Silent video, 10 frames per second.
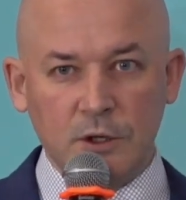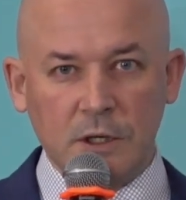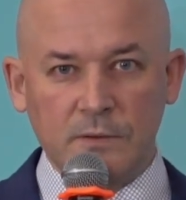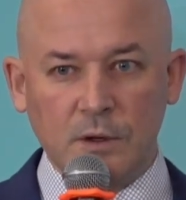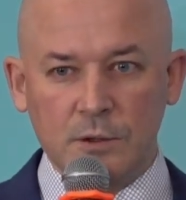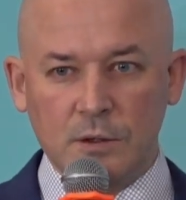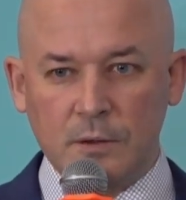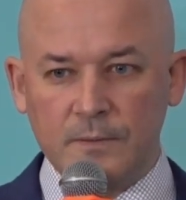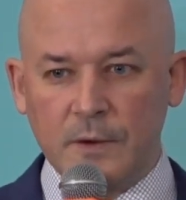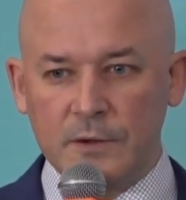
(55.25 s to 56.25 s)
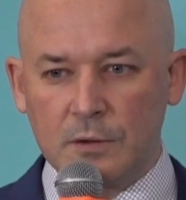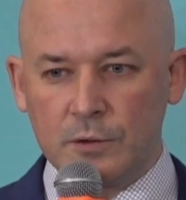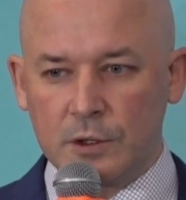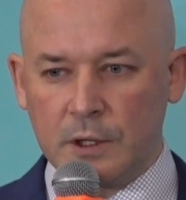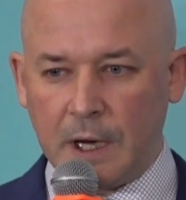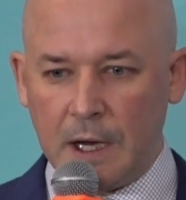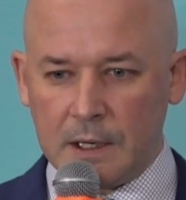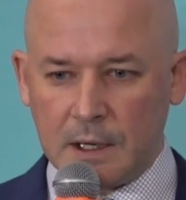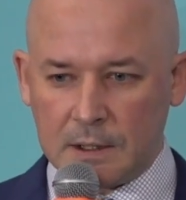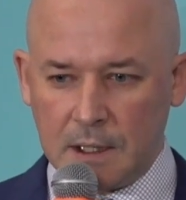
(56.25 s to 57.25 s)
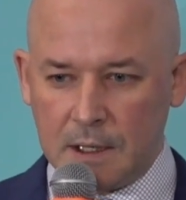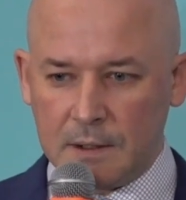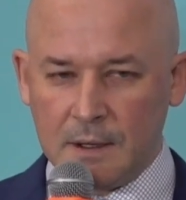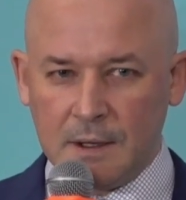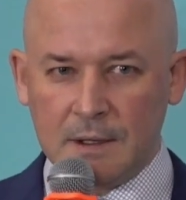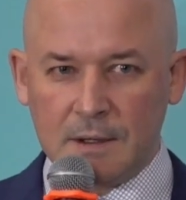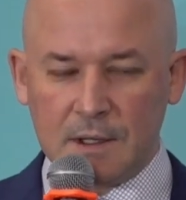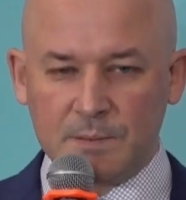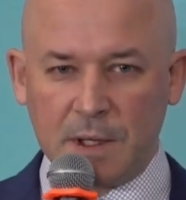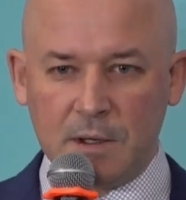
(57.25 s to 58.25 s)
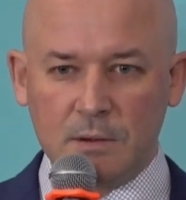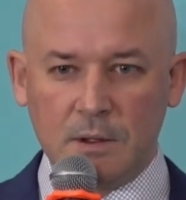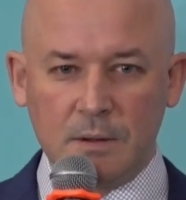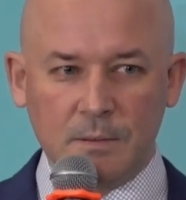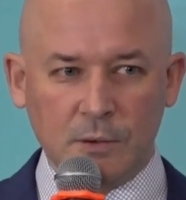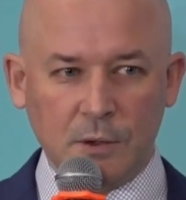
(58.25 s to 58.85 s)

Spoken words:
And the second problem is that in